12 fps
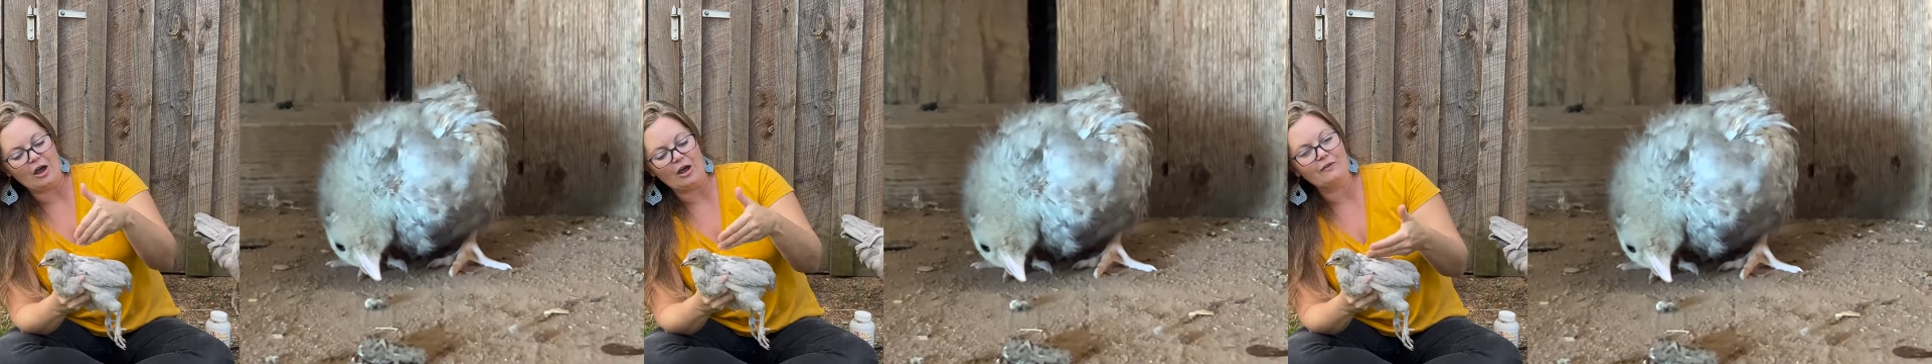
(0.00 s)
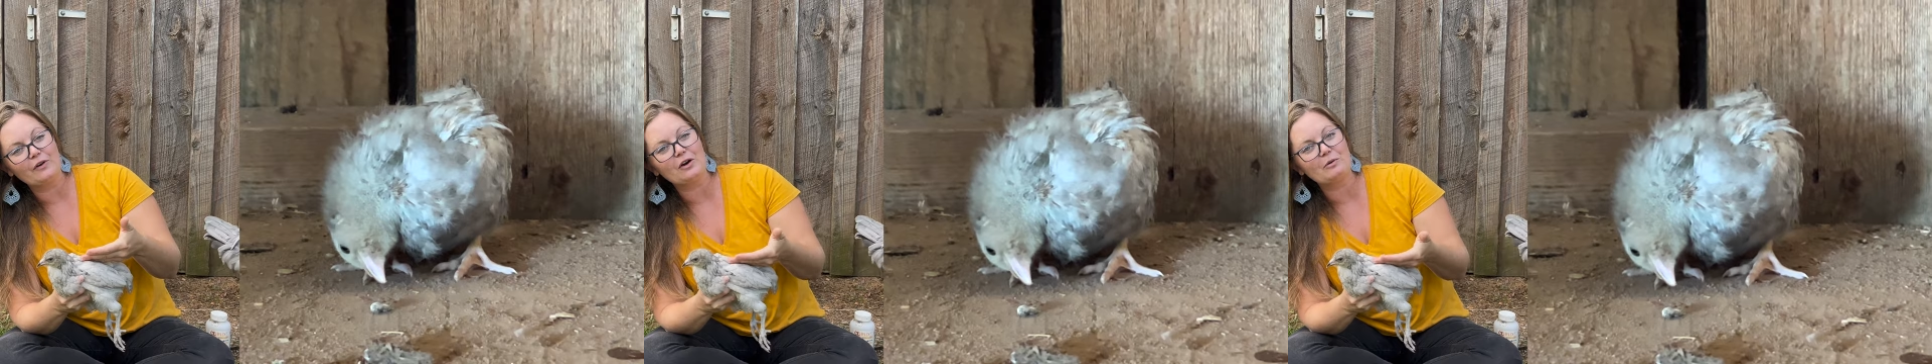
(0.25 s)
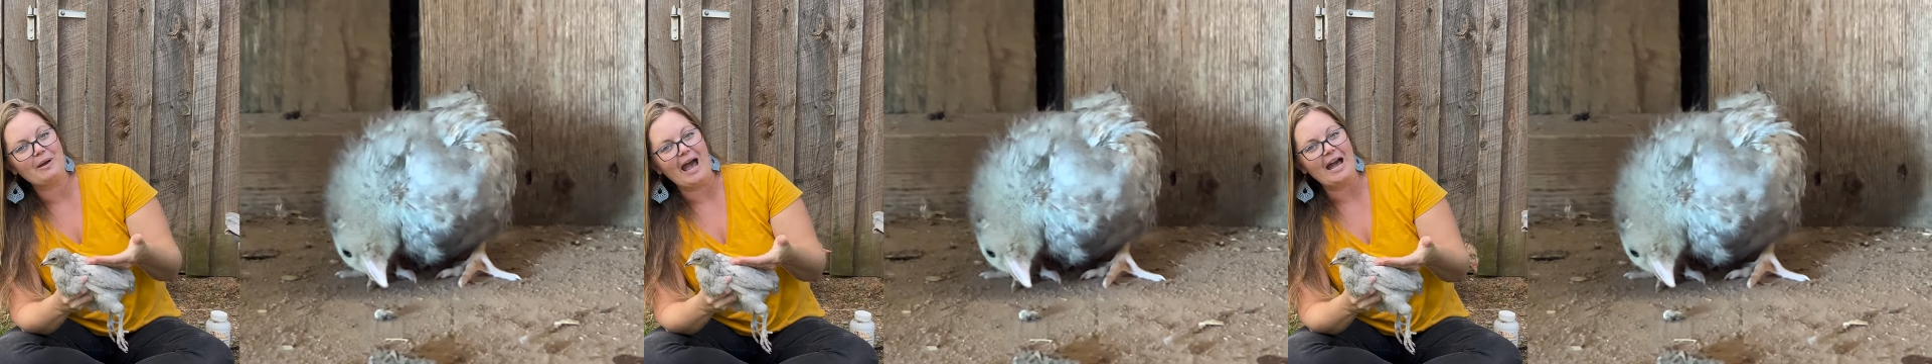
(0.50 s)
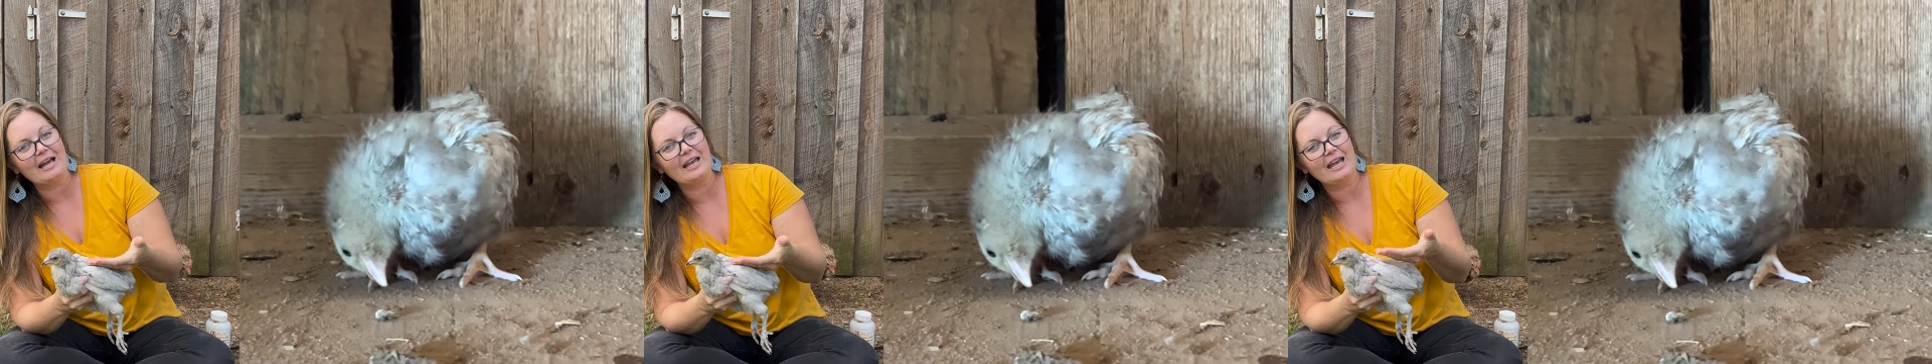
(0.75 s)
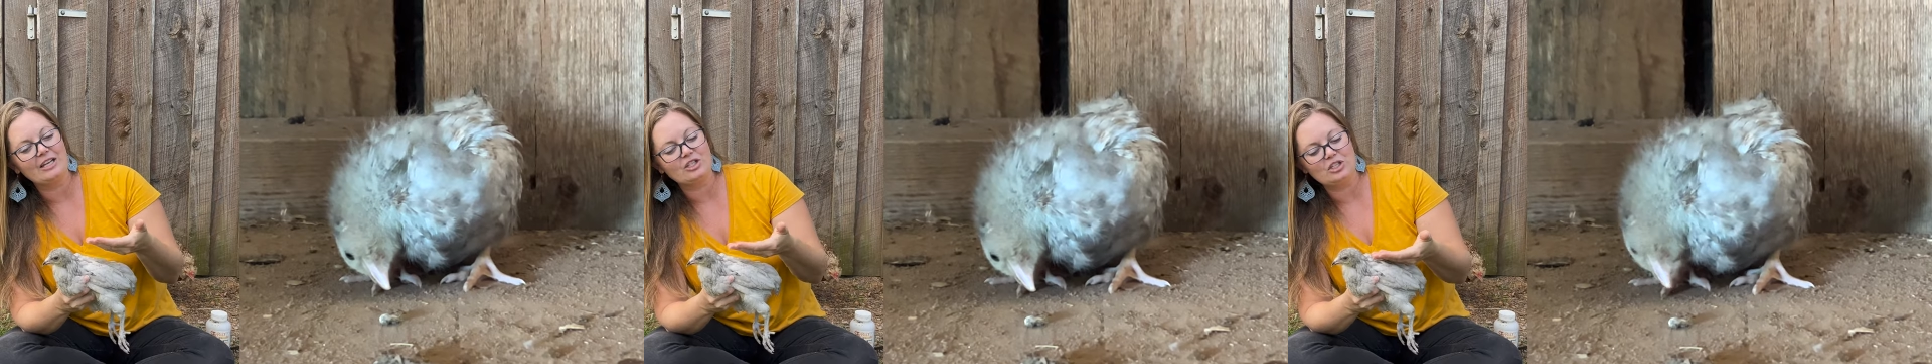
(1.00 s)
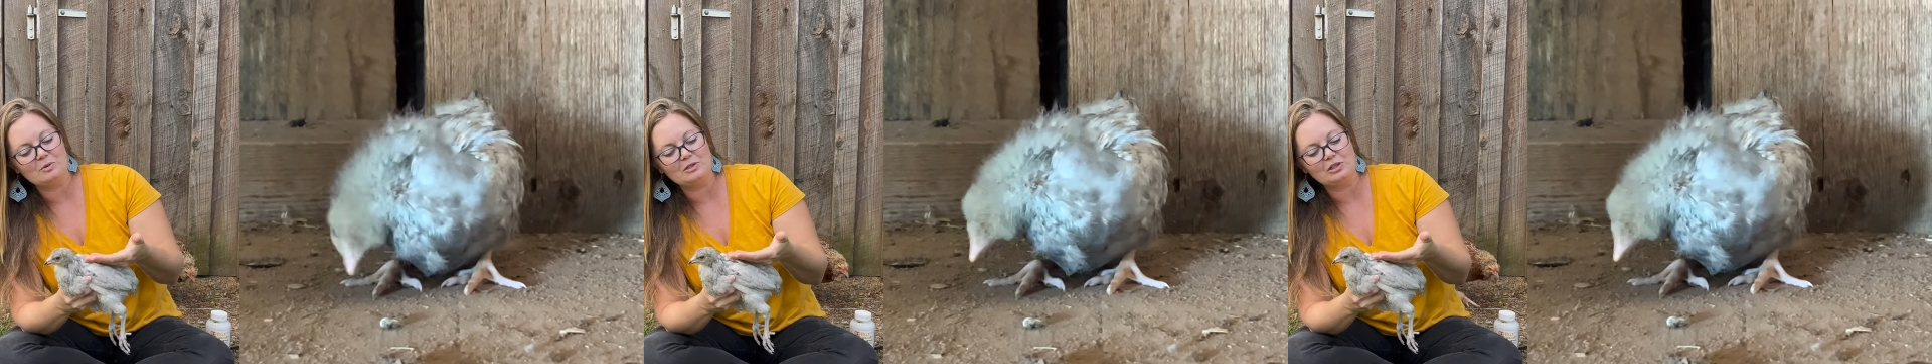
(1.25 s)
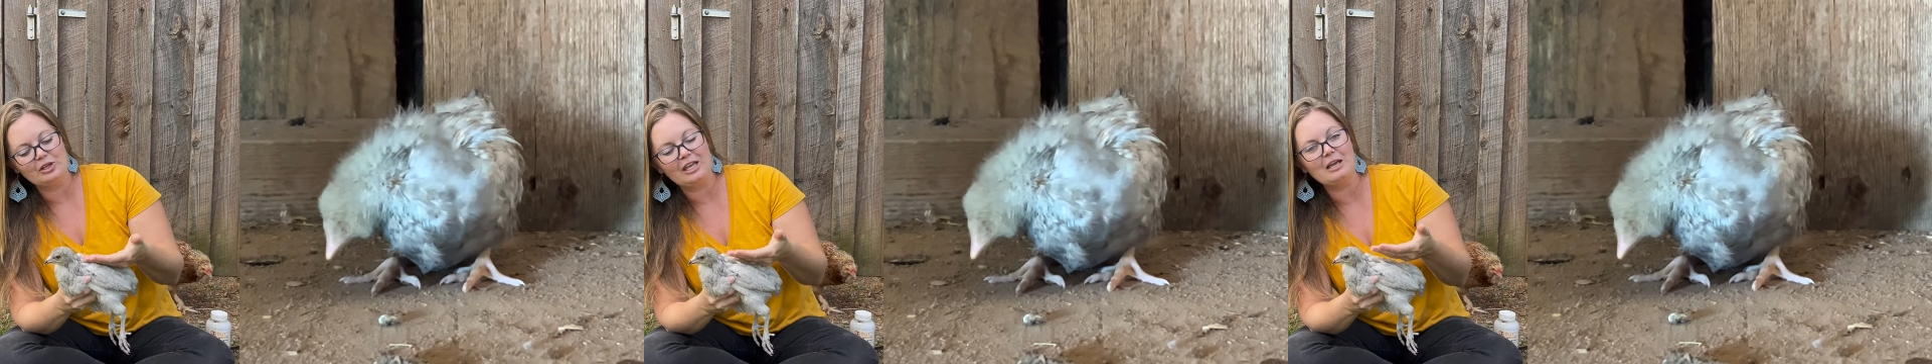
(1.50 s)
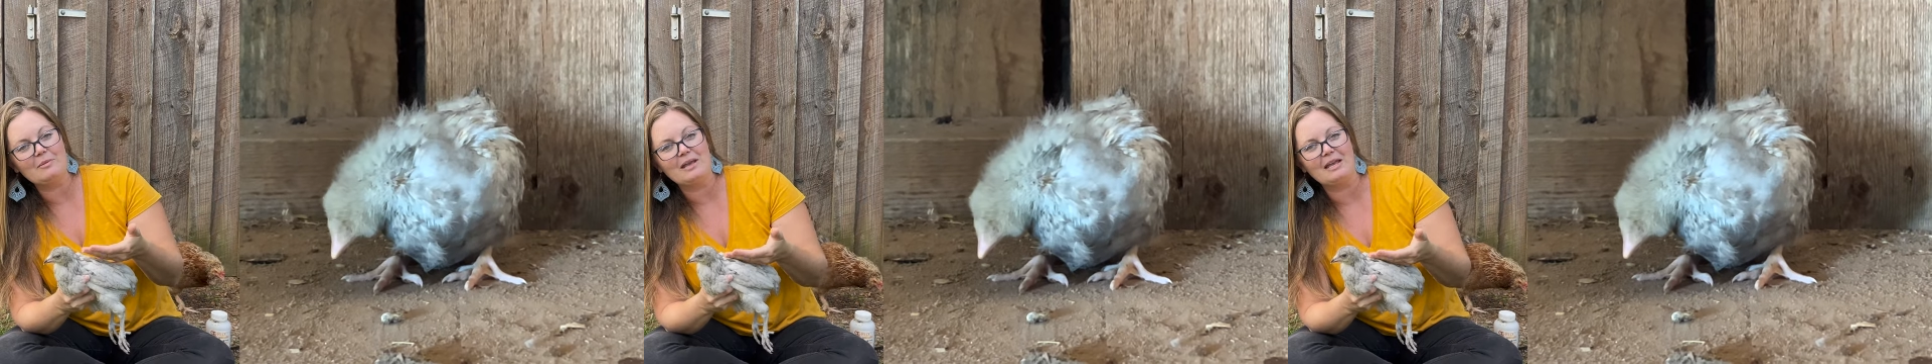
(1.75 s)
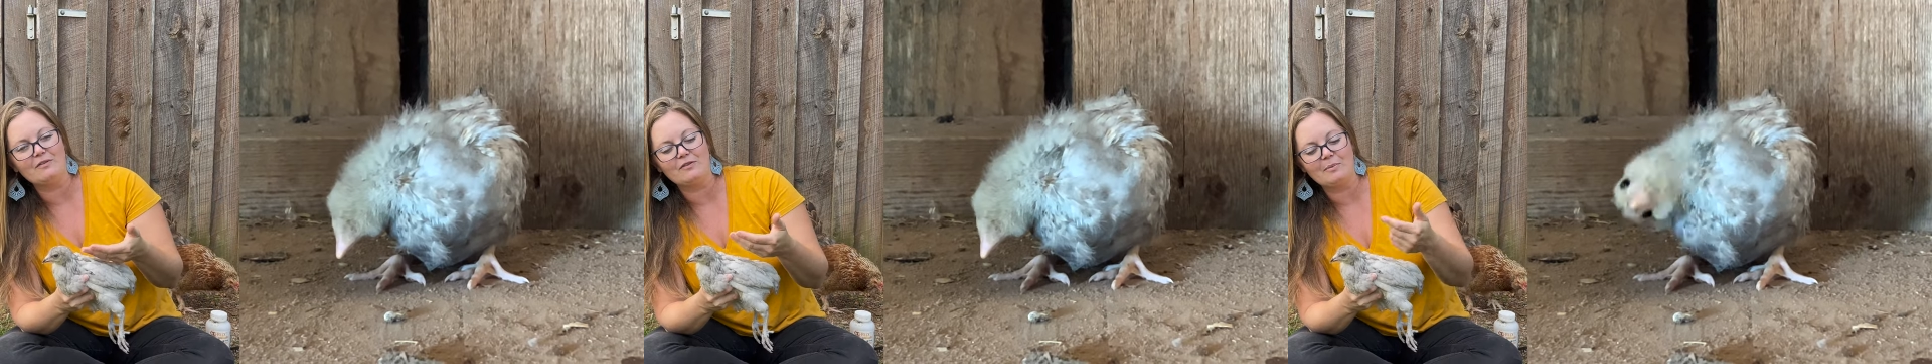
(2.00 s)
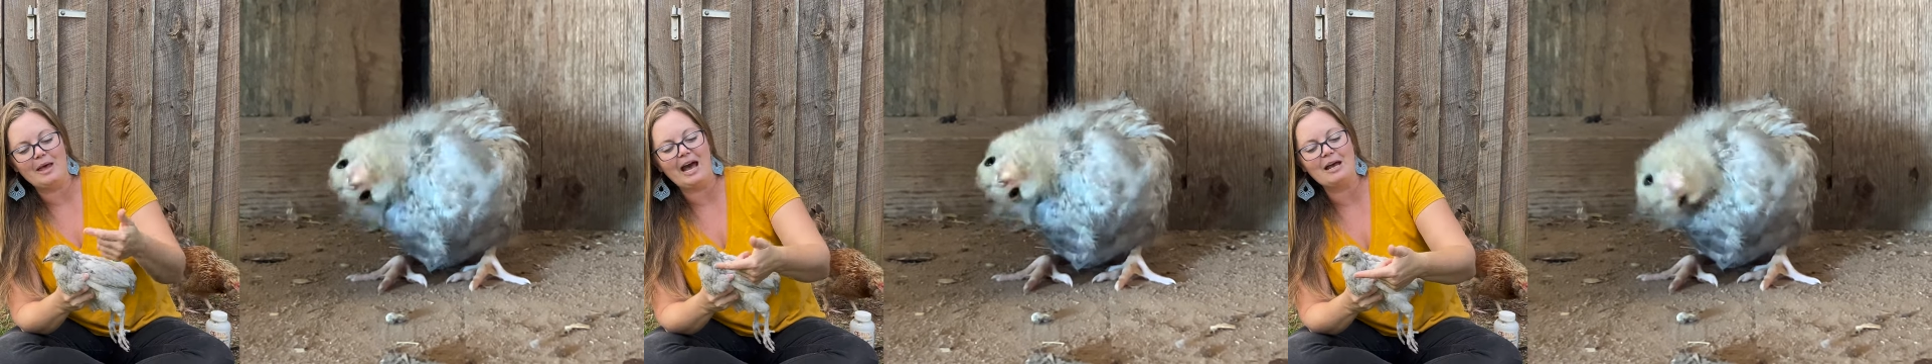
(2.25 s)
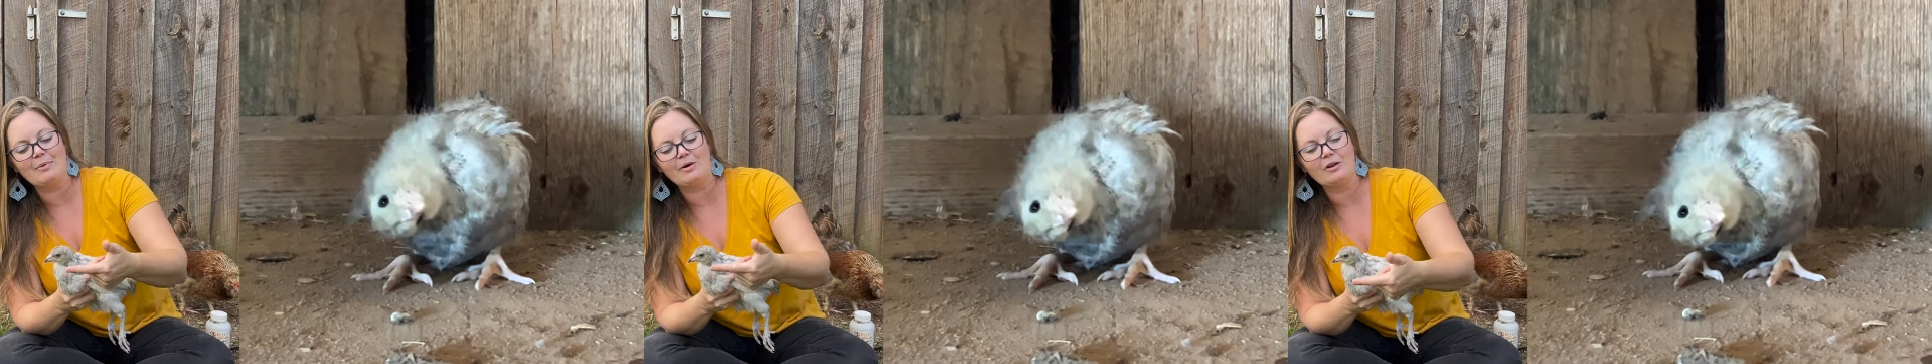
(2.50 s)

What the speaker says: over her back and she was looking at me from the eyeball,